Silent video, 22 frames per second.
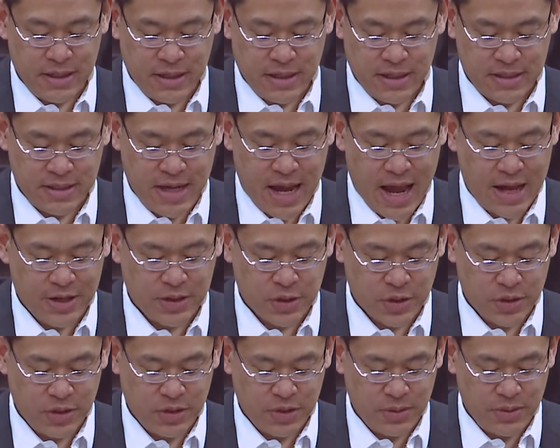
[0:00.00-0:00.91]

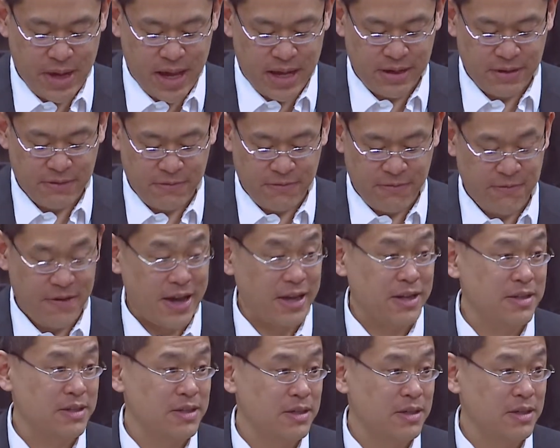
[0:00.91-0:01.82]
attach to, and
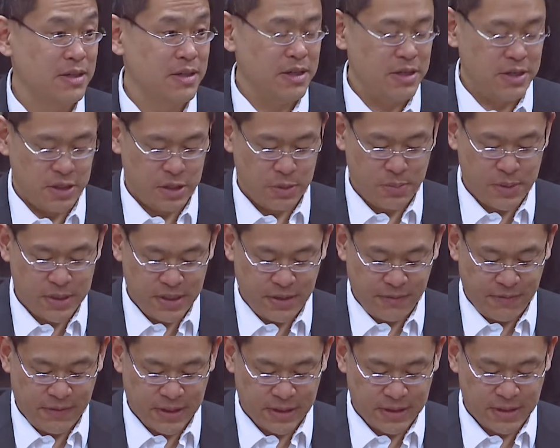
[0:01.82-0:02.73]
infect
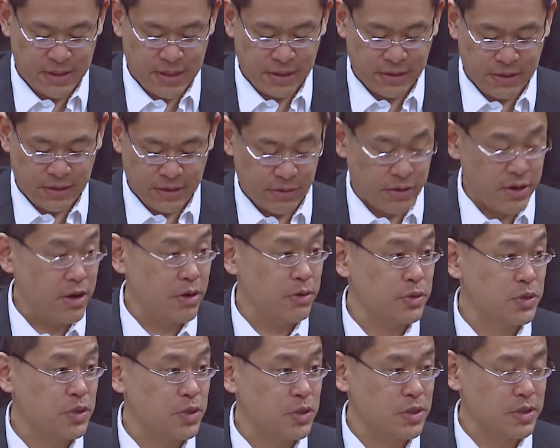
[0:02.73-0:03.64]
specific cellular
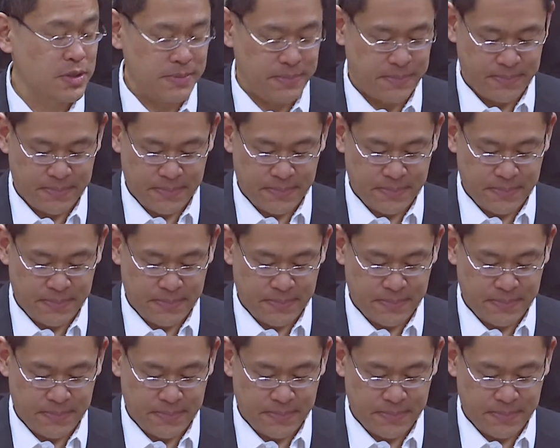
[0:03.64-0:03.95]
hosts.